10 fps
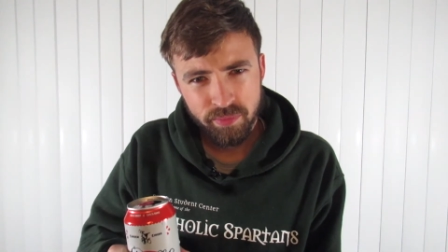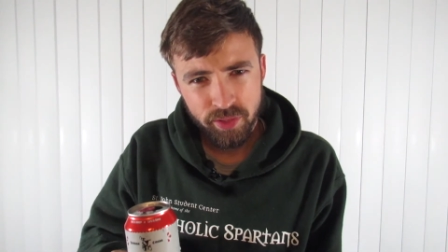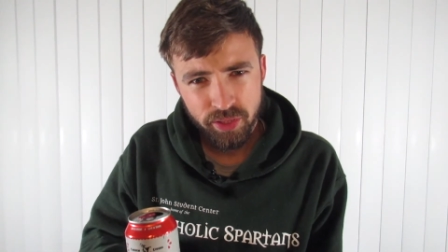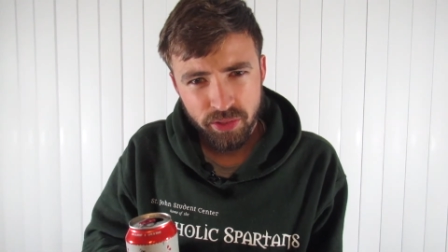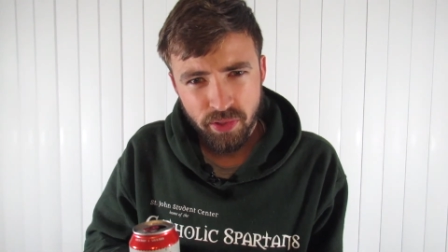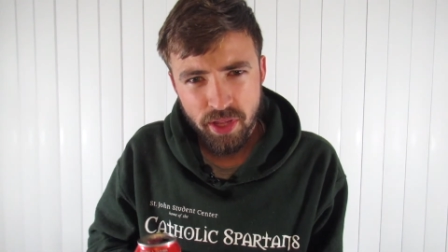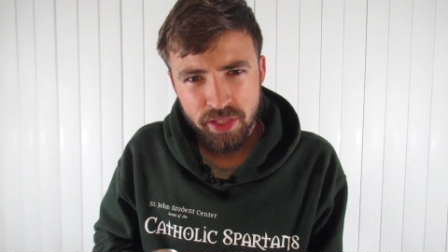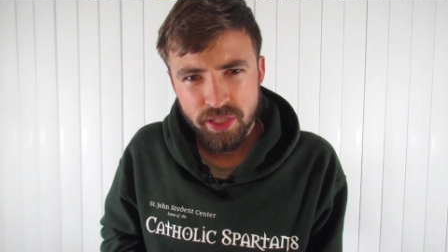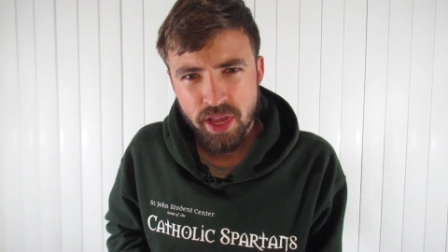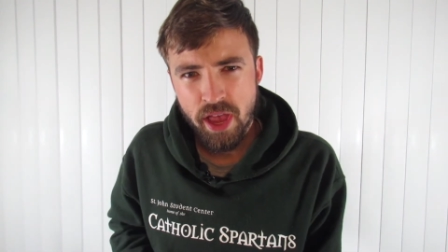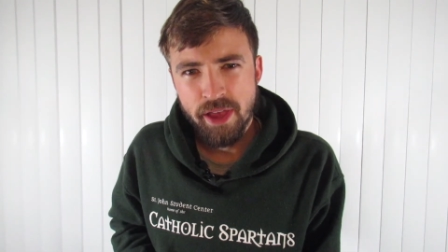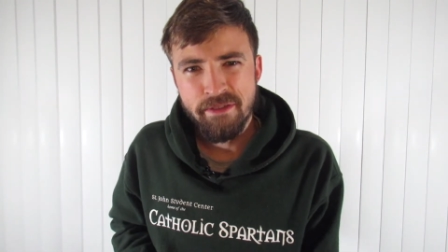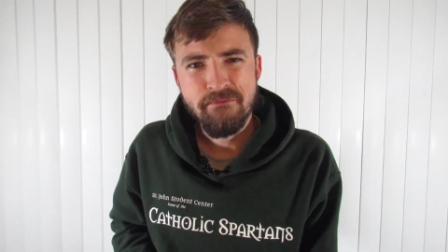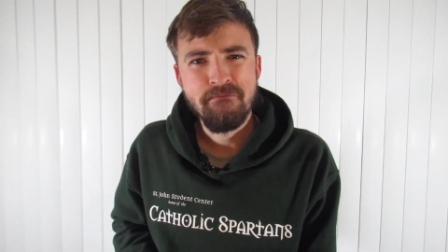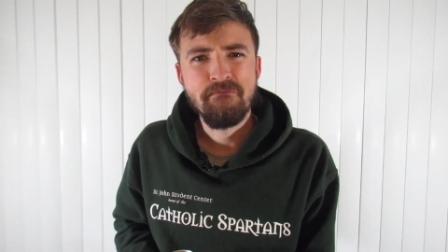So let's say
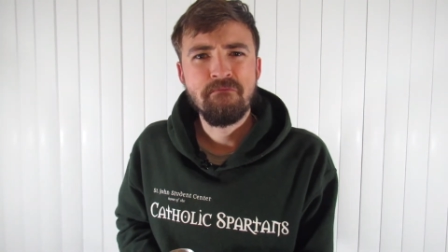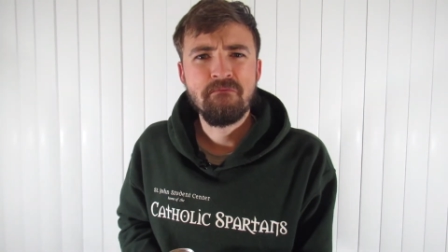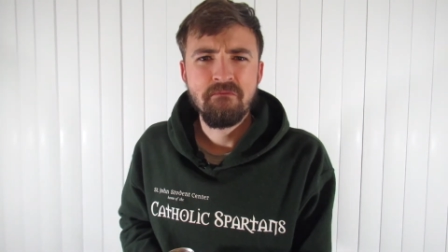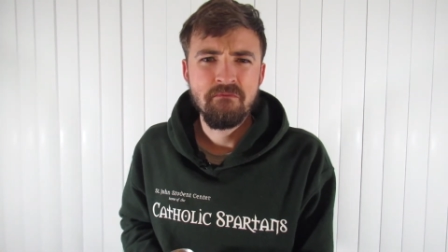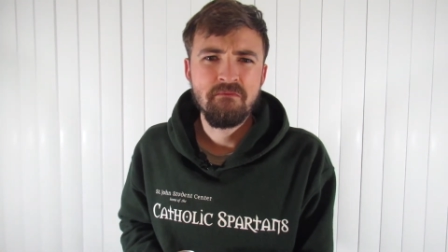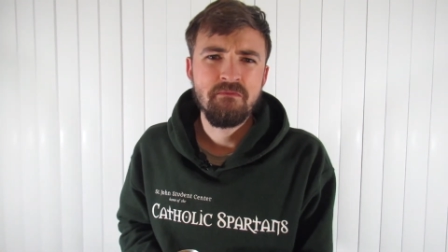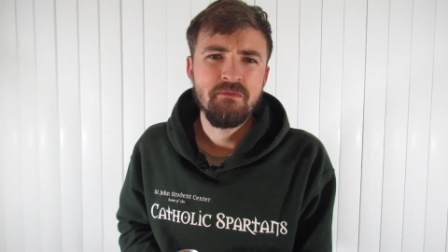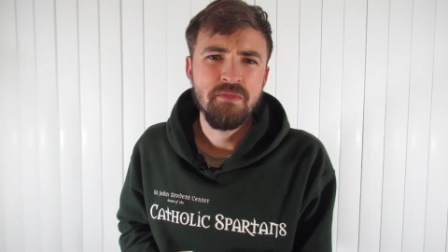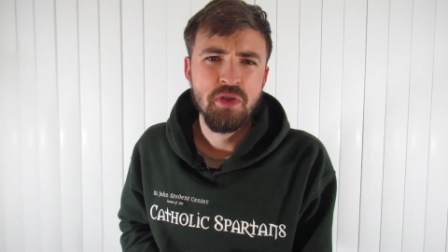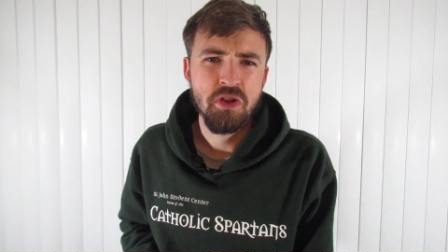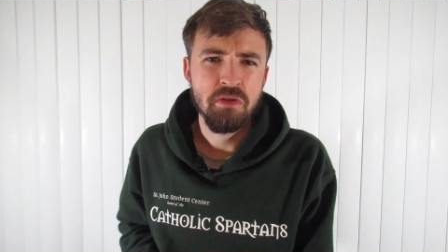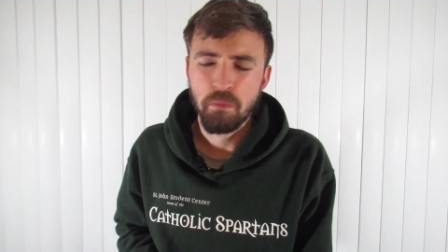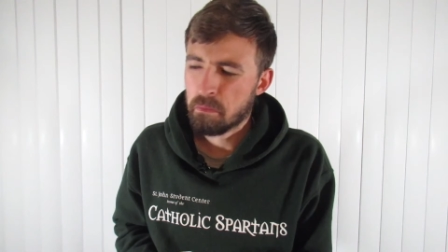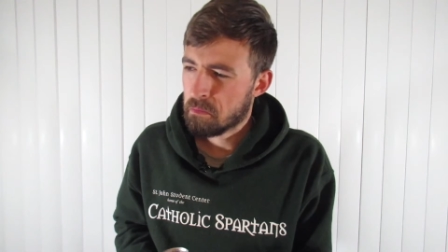you're